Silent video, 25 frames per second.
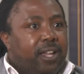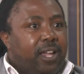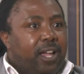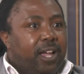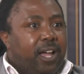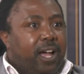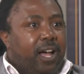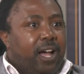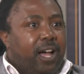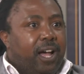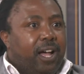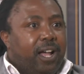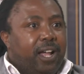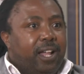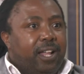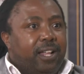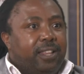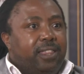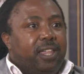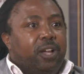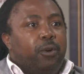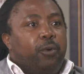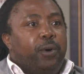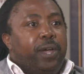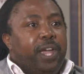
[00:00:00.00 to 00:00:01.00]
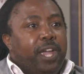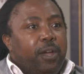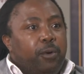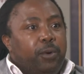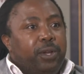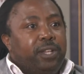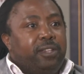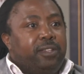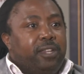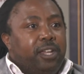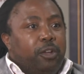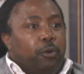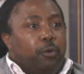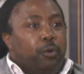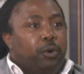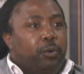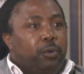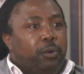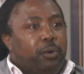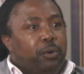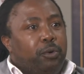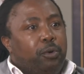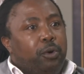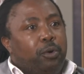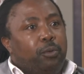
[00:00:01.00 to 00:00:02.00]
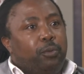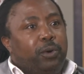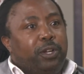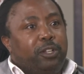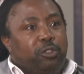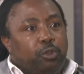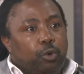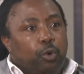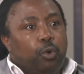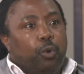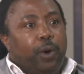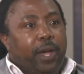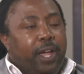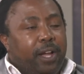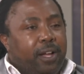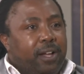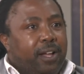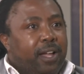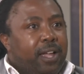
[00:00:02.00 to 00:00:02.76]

the way we do work.